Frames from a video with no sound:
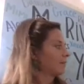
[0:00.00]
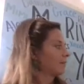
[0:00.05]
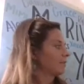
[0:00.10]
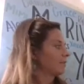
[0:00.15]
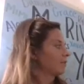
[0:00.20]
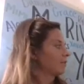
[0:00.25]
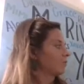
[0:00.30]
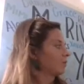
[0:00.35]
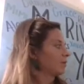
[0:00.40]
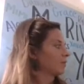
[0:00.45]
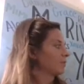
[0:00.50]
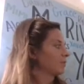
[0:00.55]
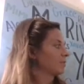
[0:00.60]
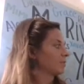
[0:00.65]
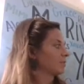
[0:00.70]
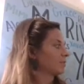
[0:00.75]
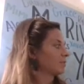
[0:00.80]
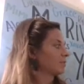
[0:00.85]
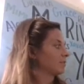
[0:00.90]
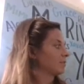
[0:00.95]
the one with
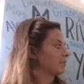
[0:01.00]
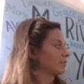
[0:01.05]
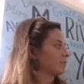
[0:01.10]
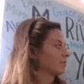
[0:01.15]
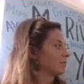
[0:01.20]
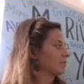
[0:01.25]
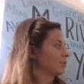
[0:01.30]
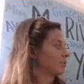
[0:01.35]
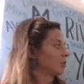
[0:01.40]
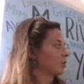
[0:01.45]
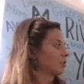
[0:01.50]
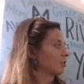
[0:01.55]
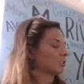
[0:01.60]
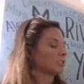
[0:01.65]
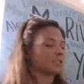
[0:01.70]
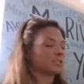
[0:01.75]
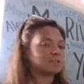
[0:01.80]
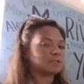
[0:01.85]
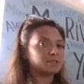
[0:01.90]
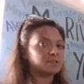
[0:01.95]
the
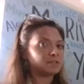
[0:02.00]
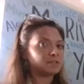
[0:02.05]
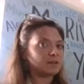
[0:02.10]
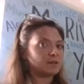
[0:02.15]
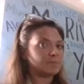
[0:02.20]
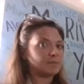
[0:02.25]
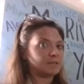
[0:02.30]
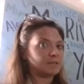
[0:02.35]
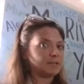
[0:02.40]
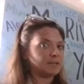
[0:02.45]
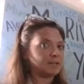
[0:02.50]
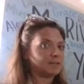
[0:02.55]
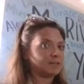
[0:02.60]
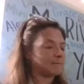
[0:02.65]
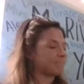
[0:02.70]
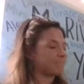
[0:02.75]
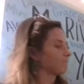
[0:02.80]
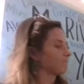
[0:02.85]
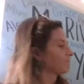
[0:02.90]
largest denominator.